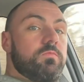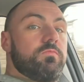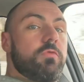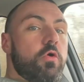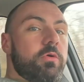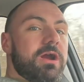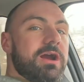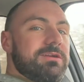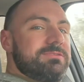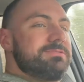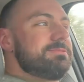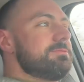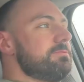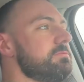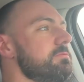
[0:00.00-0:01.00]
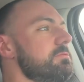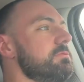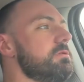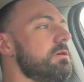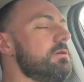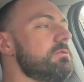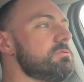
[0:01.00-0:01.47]
Oh guys,
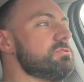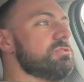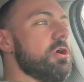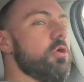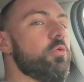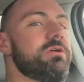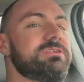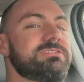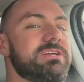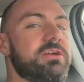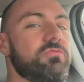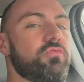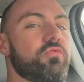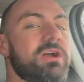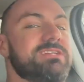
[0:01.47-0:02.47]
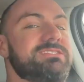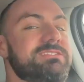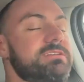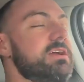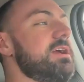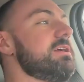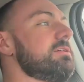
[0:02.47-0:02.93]
so it is a rest
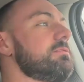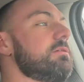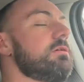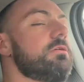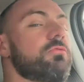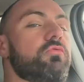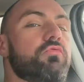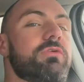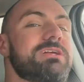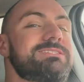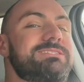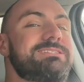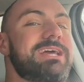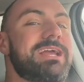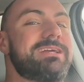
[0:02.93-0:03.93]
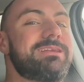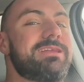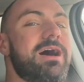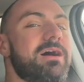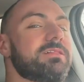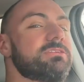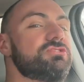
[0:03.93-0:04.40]
day
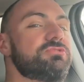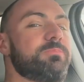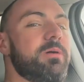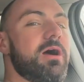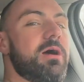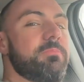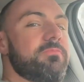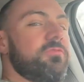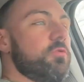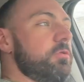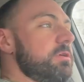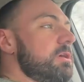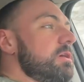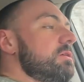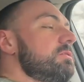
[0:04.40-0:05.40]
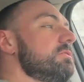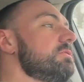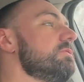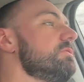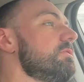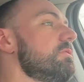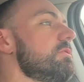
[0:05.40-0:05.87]
knowledge bomb for you.
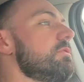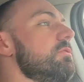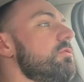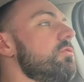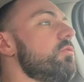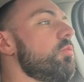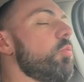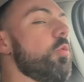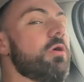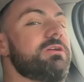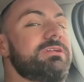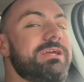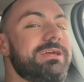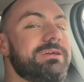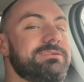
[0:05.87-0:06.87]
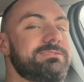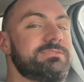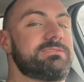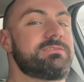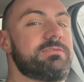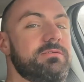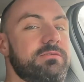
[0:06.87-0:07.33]
What
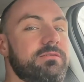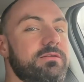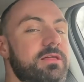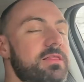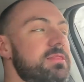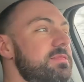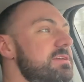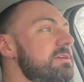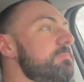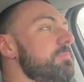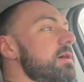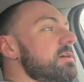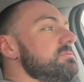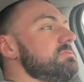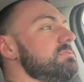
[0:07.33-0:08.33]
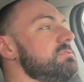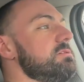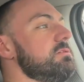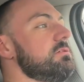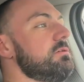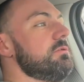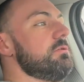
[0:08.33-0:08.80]
is the best,
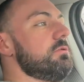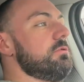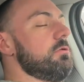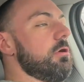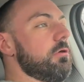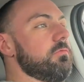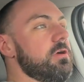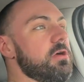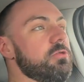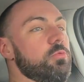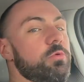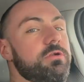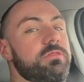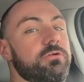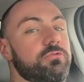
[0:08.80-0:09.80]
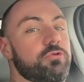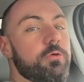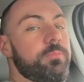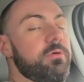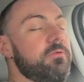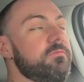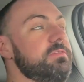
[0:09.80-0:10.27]
or rather what are the
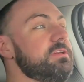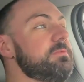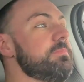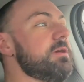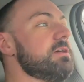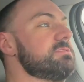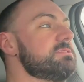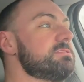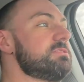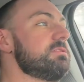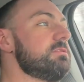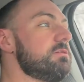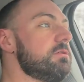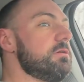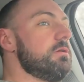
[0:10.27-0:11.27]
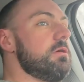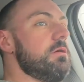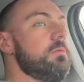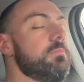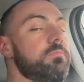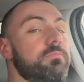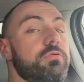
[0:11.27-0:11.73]
group of the best
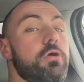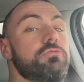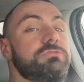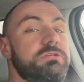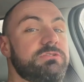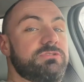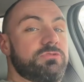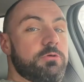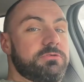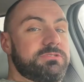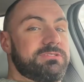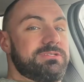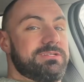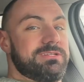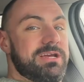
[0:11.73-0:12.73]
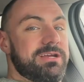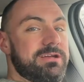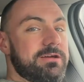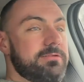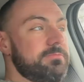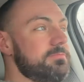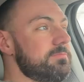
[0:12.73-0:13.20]
protein sources to take in?